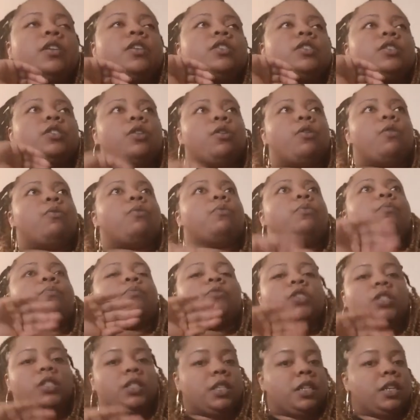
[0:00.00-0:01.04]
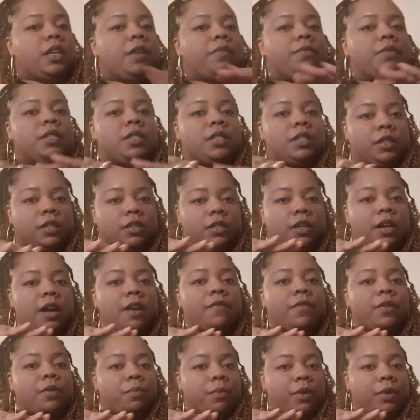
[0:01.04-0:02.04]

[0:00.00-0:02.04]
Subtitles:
So just enough to cover